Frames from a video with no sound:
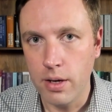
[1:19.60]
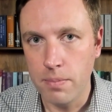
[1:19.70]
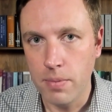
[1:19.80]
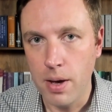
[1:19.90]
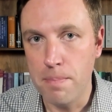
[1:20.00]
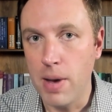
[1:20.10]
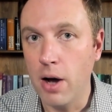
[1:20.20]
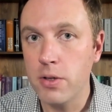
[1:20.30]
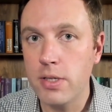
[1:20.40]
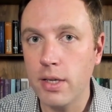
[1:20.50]

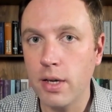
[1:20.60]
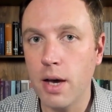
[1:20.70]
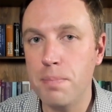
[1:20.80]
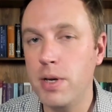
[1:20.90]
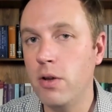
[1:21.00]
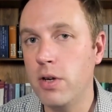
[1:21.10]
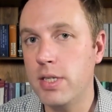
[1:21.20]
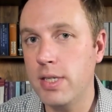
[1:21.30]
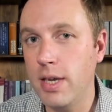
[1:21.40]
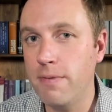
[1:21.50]
amounts that the company
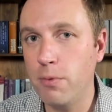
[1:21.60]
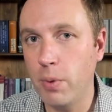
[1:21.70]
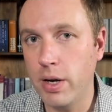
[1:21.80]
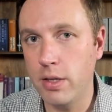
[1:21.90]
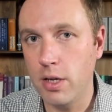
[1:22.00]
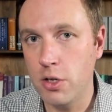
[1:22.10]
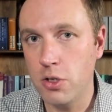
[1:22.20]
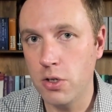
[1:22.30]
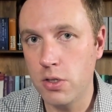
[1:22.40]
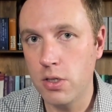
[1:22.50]
receives when it
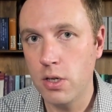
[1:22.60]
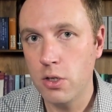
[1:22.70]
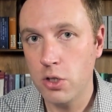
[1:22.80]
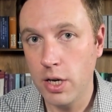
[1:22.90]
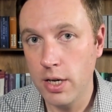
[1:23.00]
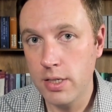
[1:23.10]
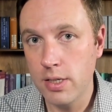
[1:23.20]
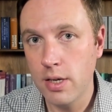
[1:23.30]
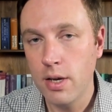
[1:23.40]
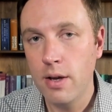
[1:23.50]
issues
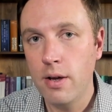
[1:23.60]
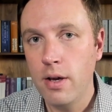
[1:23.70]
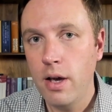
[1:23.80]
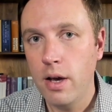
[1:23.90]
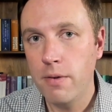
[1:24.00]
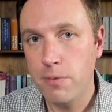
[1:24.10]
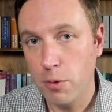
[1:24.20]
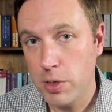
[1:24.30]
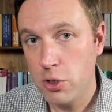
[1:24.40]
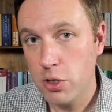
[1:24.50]
shares
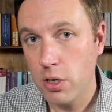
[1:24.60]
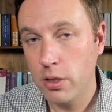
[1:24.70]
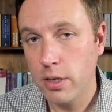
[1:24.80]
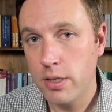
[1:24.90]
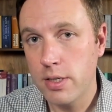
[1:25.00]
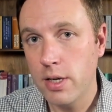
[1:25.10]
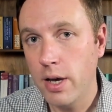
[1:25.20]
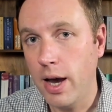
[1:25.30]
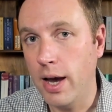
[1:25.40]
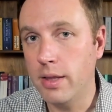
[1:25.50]
from its shareholders
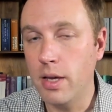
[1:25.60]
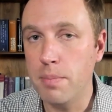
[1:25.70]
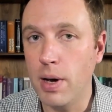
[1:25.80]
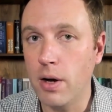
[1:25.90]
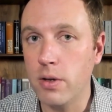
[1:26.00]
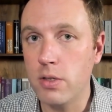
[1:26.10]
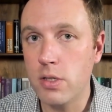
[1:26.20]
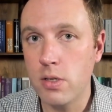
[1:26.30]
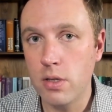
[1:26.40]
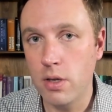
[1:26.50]
and the
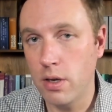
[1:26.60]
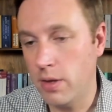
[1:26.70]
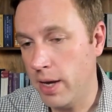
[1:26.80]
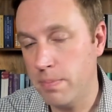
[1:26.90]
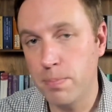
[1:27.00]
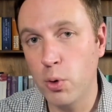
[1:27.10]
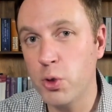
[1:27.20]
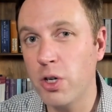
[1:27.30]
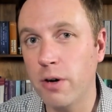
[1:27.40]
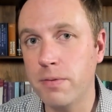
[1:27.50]
amounts, that
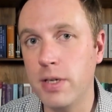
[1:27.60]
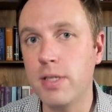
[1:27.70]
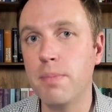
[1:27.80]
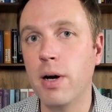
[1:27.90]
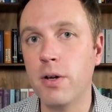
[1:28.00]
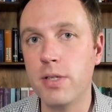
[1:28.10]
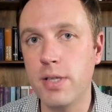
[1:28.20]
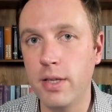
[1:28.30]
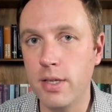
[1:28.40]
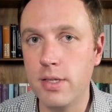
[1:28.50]
portion of these amounts
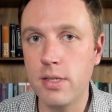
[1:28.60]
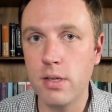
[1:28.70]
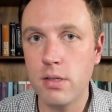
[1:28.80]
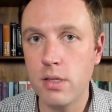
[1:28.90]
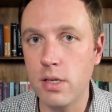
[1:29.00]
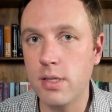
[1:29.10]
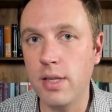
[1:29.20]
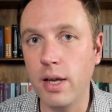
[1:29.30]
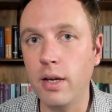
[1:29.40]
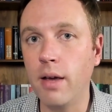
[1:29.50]
that it's since
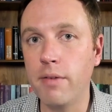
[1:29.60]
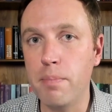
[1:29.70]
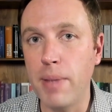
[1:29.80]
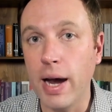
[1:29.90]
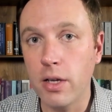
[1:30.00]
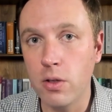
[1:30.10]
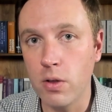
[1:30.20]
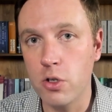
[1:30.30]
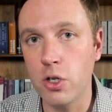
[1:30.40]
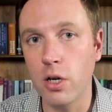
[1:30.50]
then given back to
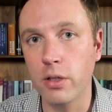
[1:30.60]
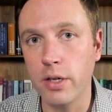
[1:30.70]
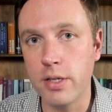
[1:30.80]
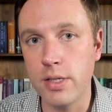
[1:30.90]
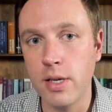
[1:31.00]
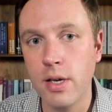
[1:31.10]
the shareholders.